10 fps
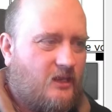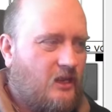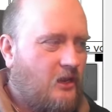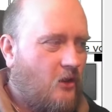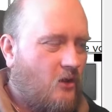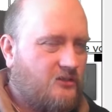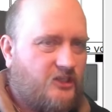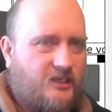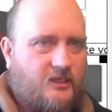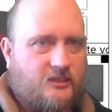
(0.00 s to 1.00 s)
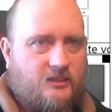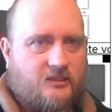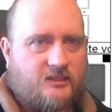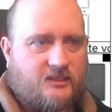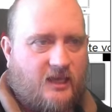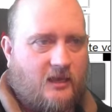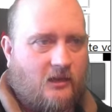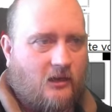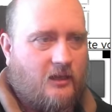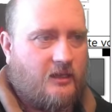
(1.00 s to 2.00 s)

larger scale.